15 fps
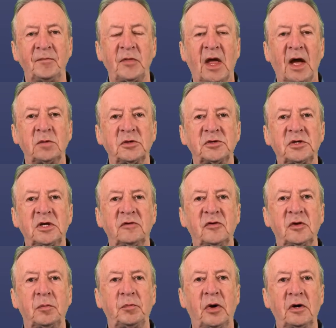and was given a
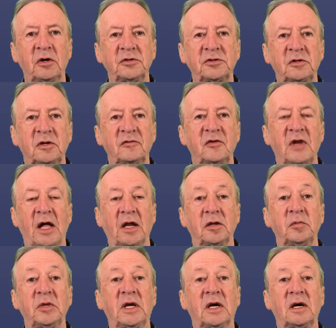parcel of land
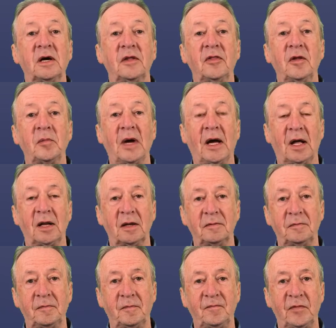behind the Mall.
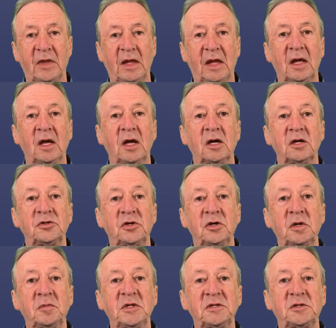Jermyn's